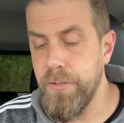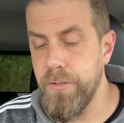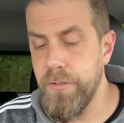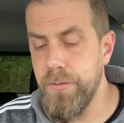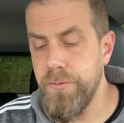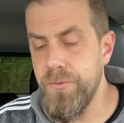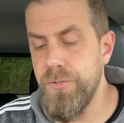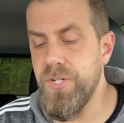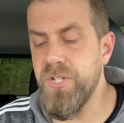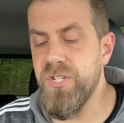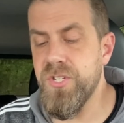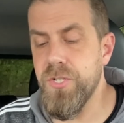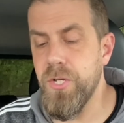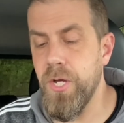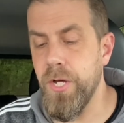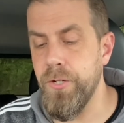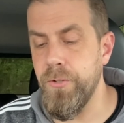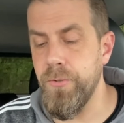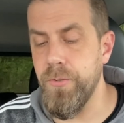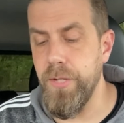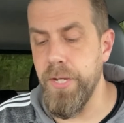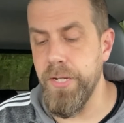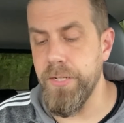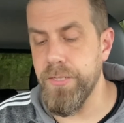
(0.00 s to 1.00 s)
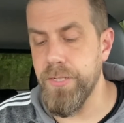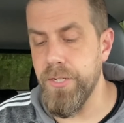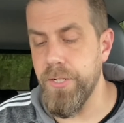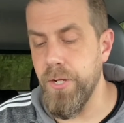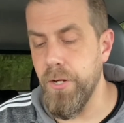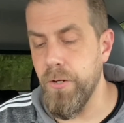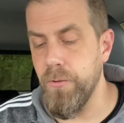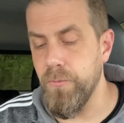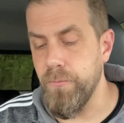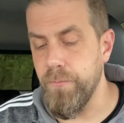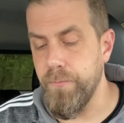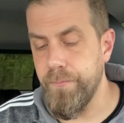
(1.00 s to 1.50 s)
Just thought you'd like to
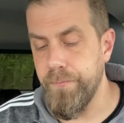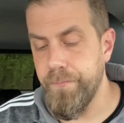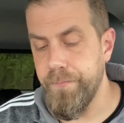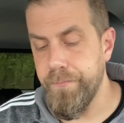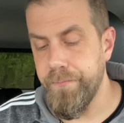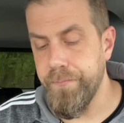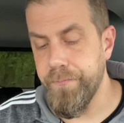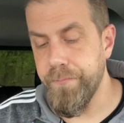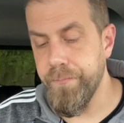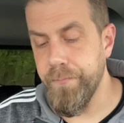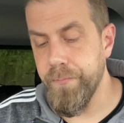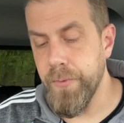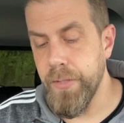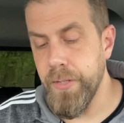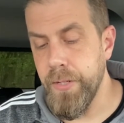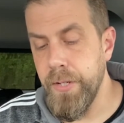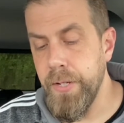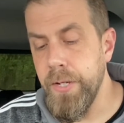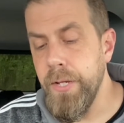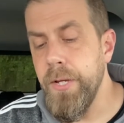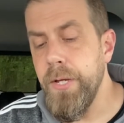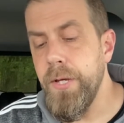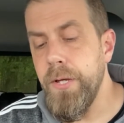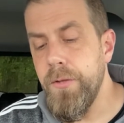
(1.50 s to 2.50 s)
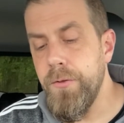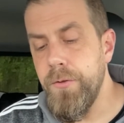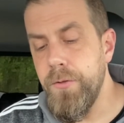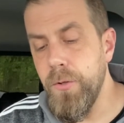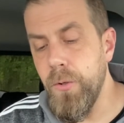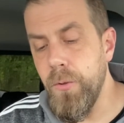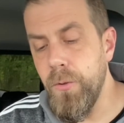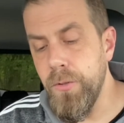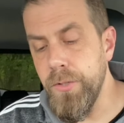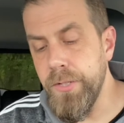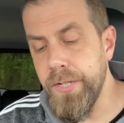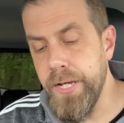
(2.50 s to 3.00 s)
know. The
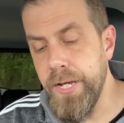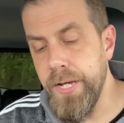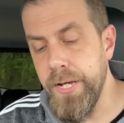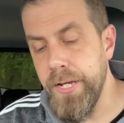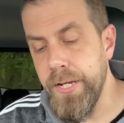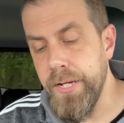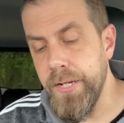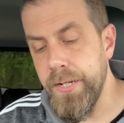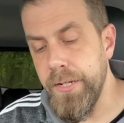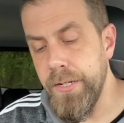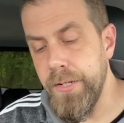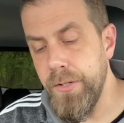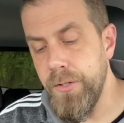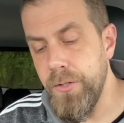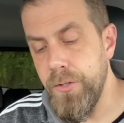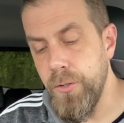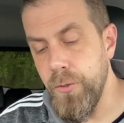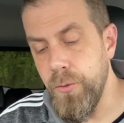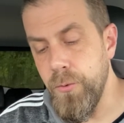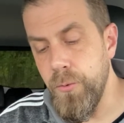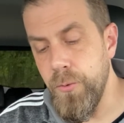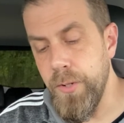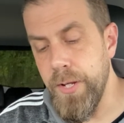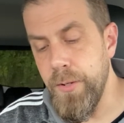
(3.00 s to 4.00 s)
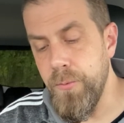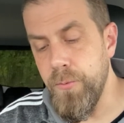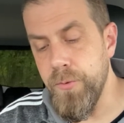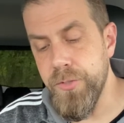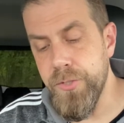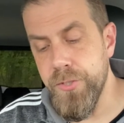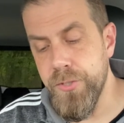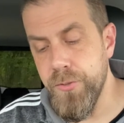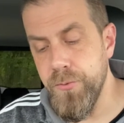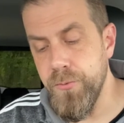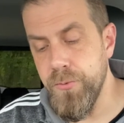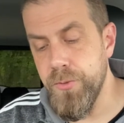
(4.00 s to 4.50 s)
old king knew he was
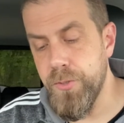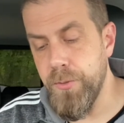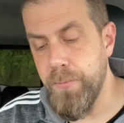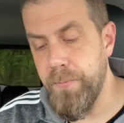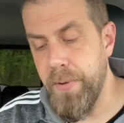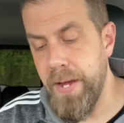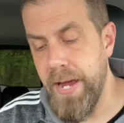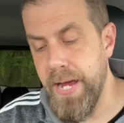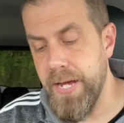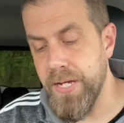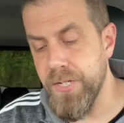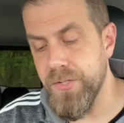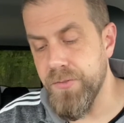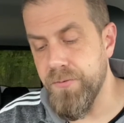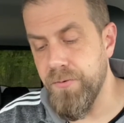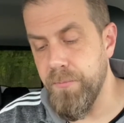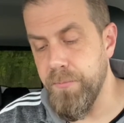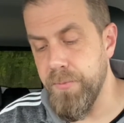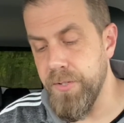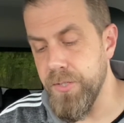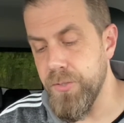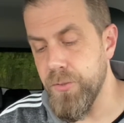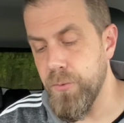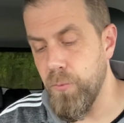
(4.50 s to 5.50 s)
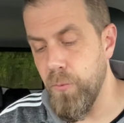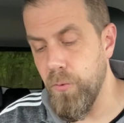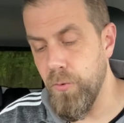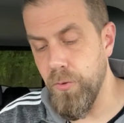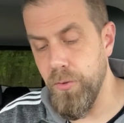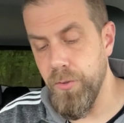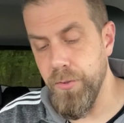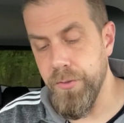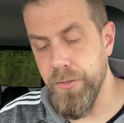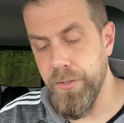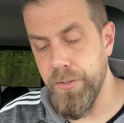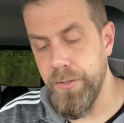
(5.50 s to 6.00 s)
soon to pass from this
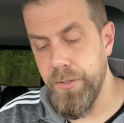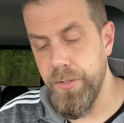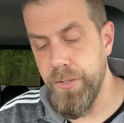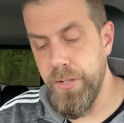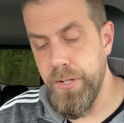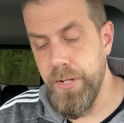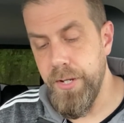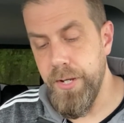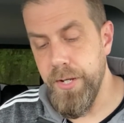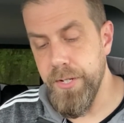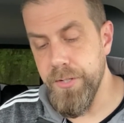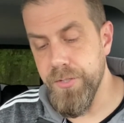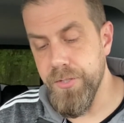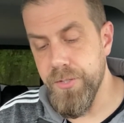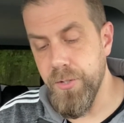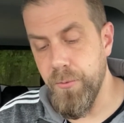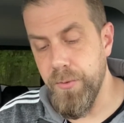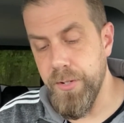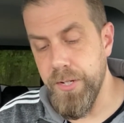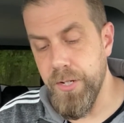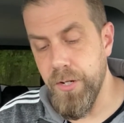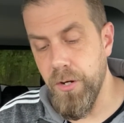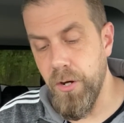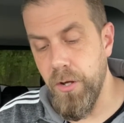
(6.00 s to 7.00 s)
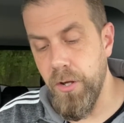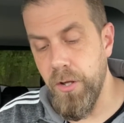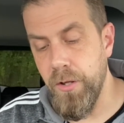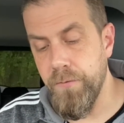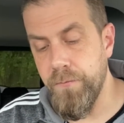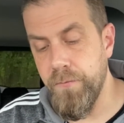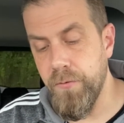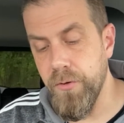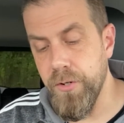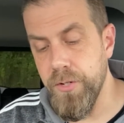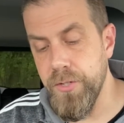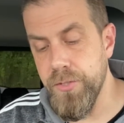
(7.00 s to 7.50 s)
world, and so he called
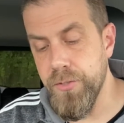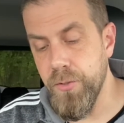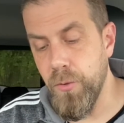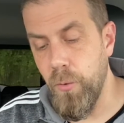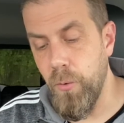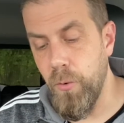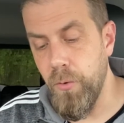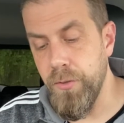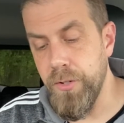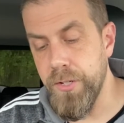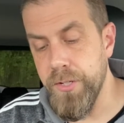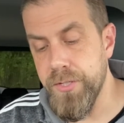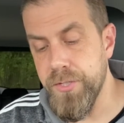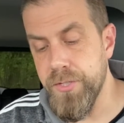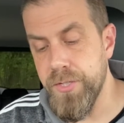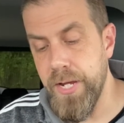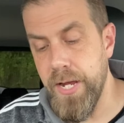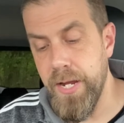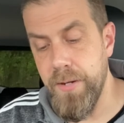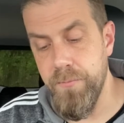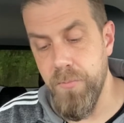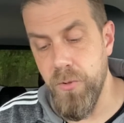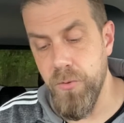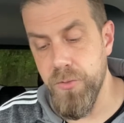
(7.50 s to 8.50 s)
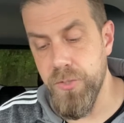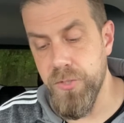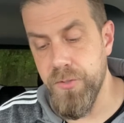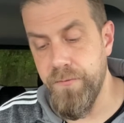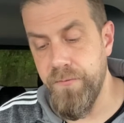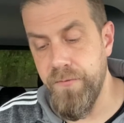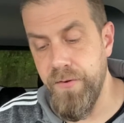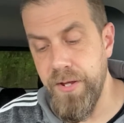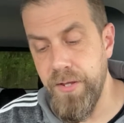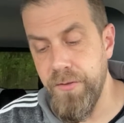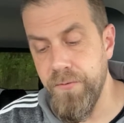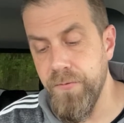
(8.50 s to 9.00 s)
for his oldest and most
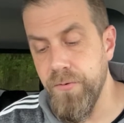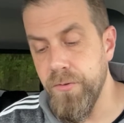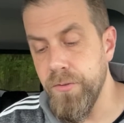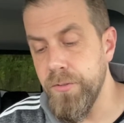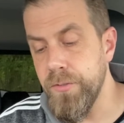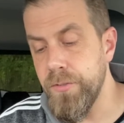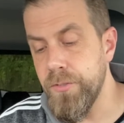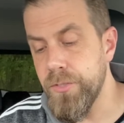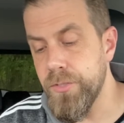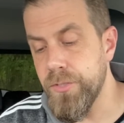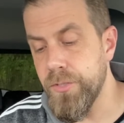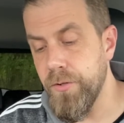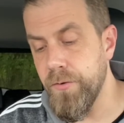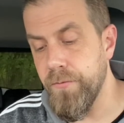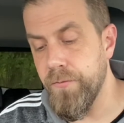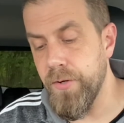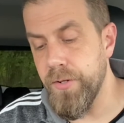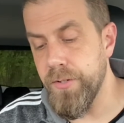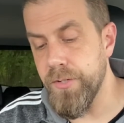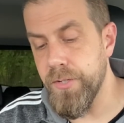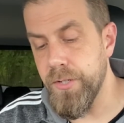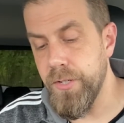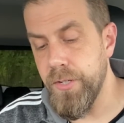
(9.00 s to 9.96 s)
faithful servant.